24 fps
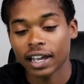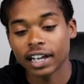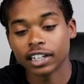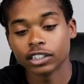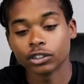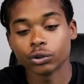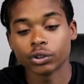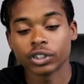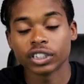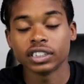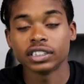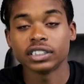
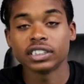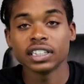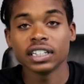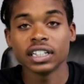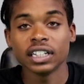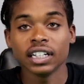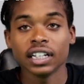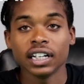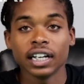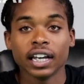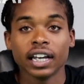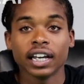As you can
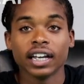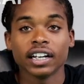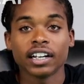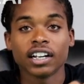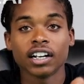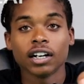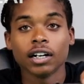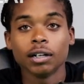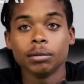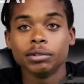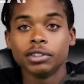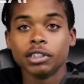see, it
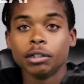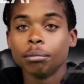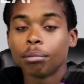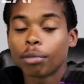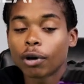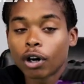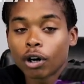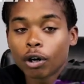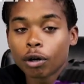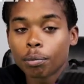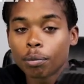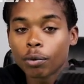comes in
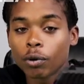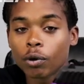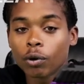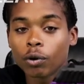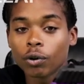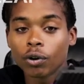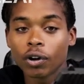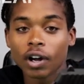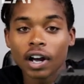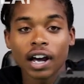purple.